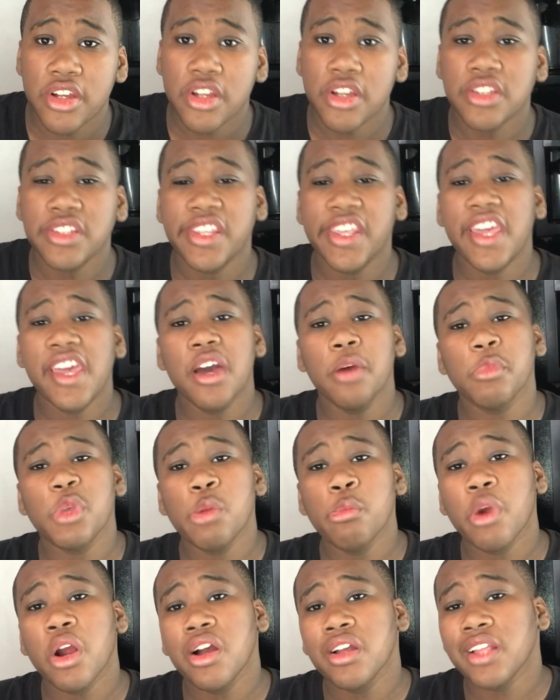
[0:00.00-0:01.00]
DM me,
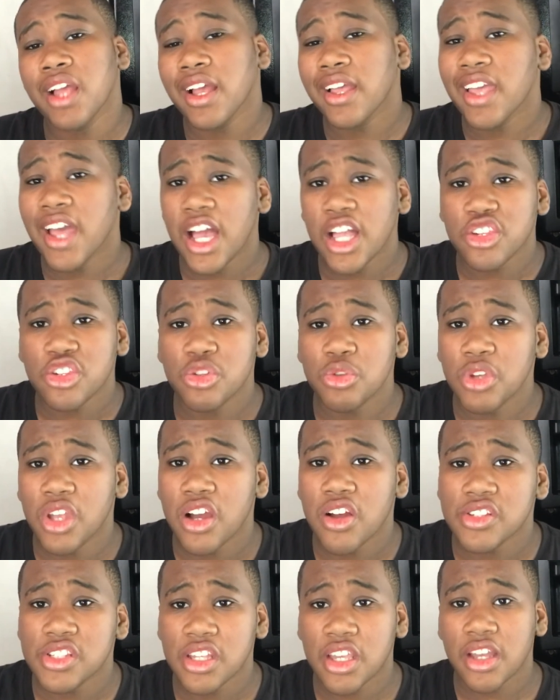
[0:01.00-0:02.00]
bro, and I got you, you know what
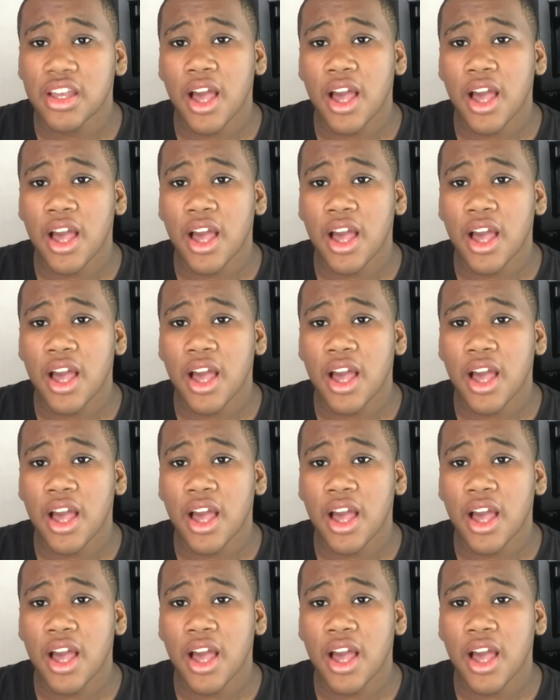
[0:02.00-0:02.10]
I'm saying?